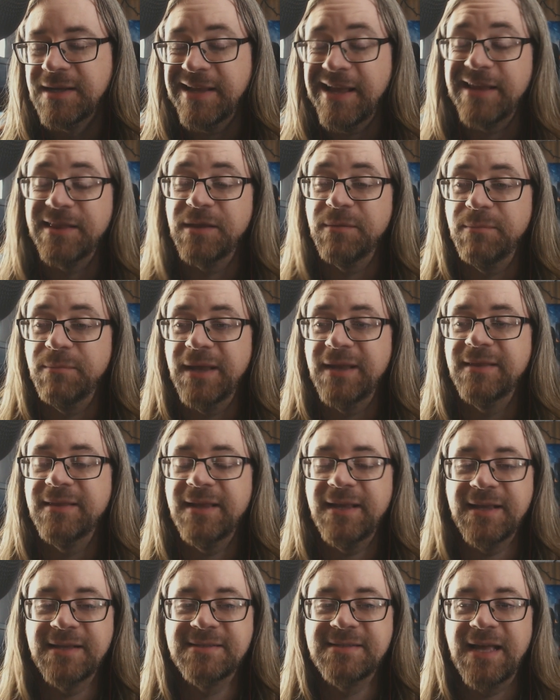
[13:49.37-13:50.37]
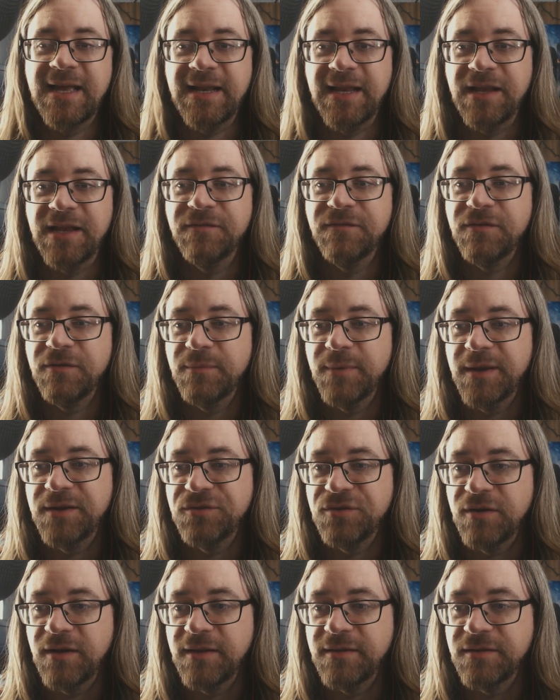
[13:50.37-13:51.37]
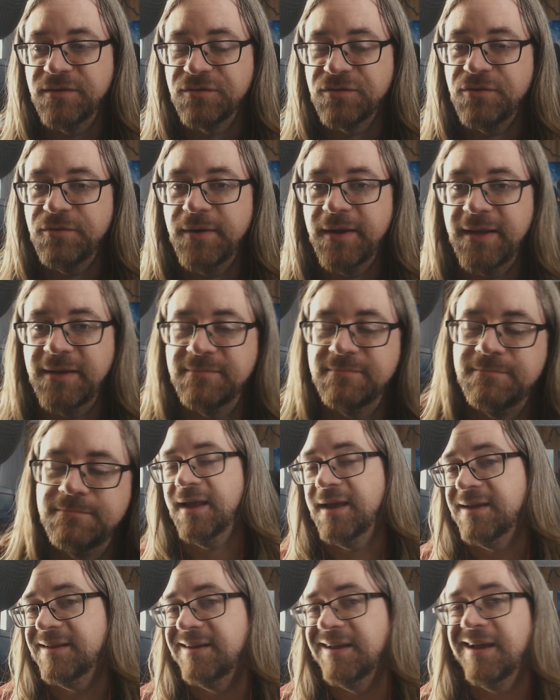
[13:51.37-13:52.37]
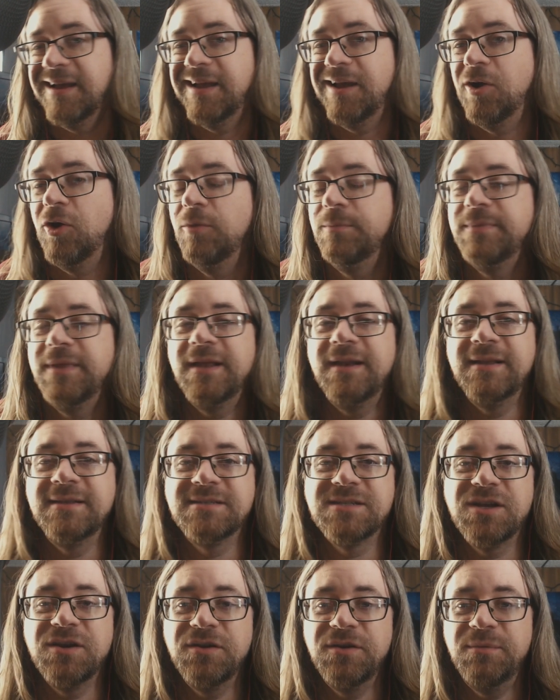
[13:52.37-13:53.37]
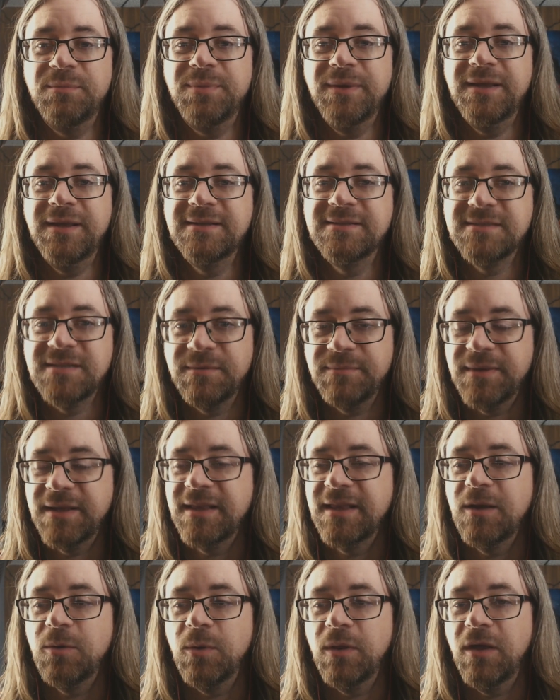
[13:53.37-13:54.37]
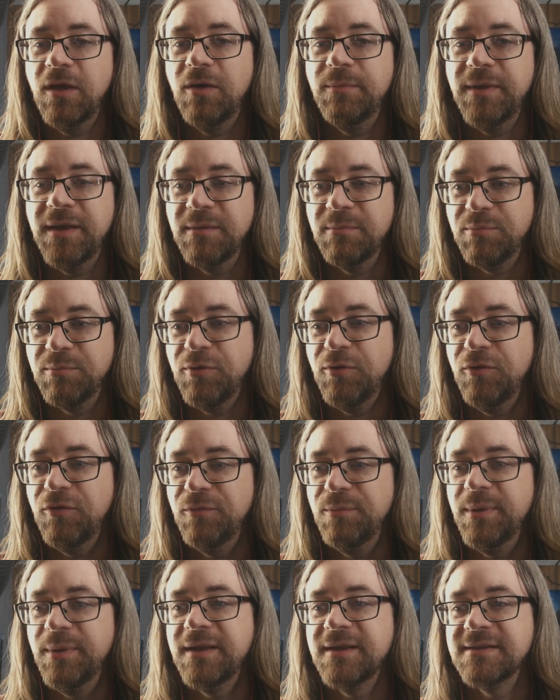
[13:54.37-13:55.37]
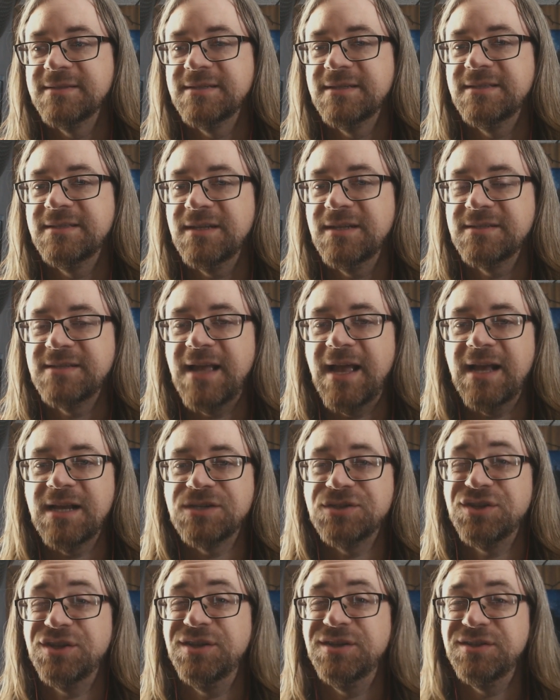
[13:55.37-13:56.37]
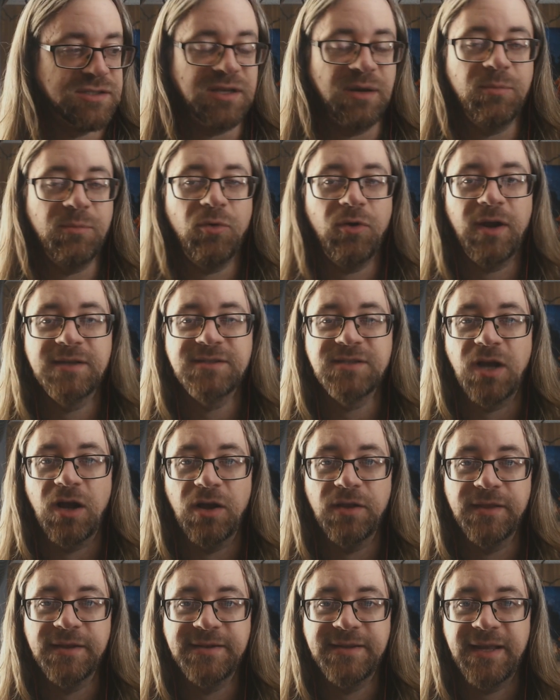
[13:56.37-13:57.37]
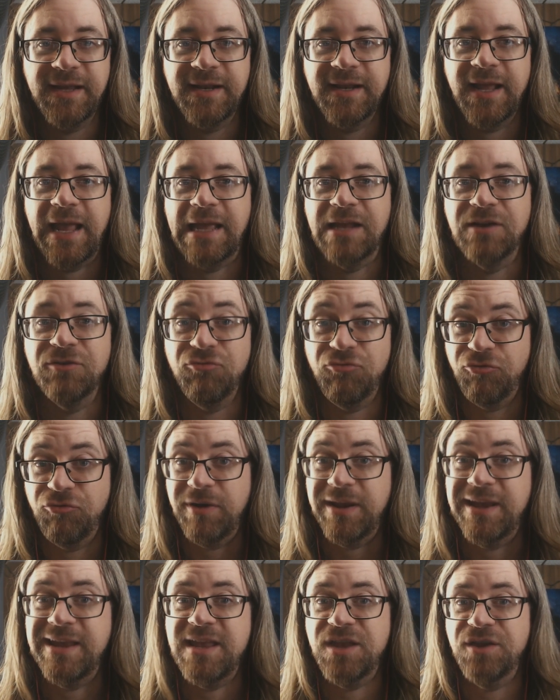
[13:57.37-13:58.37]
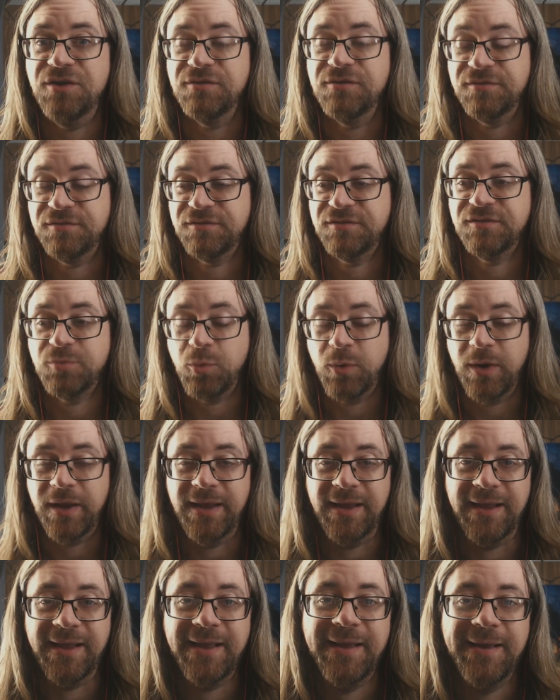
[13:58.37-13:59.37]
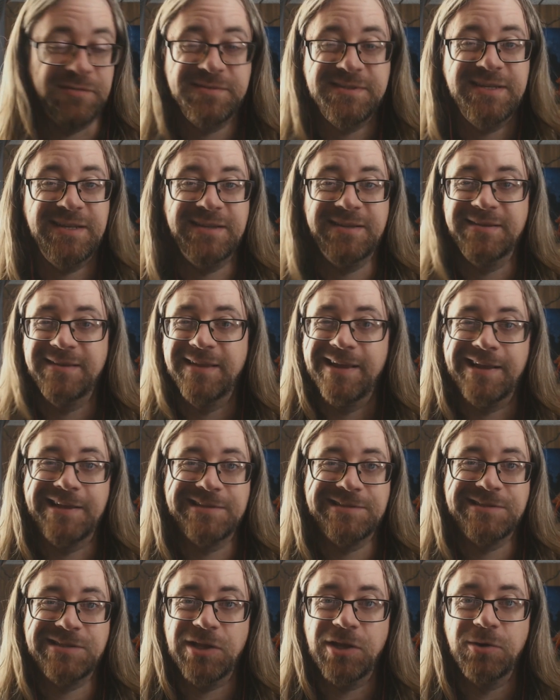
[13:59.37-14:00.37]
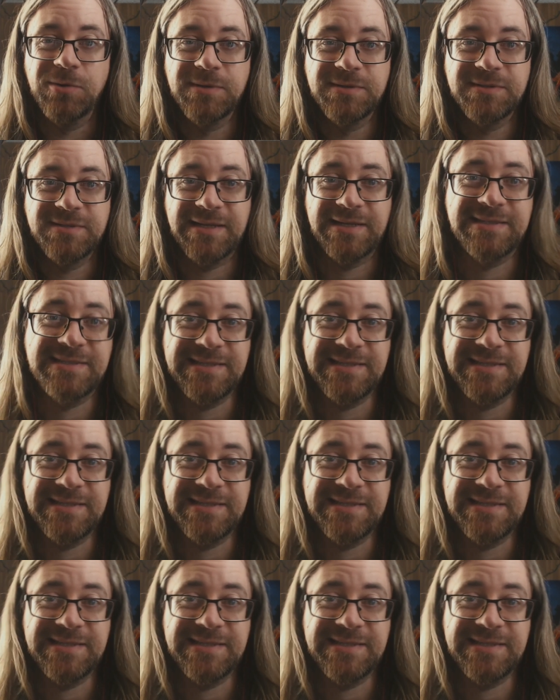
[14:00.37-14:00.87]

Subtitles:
yeah, the main thing is that information on the screen. And I hope that it's going to be something that will help me improve because it does actually summarize all the data and rate your swing. I've seen like as low as like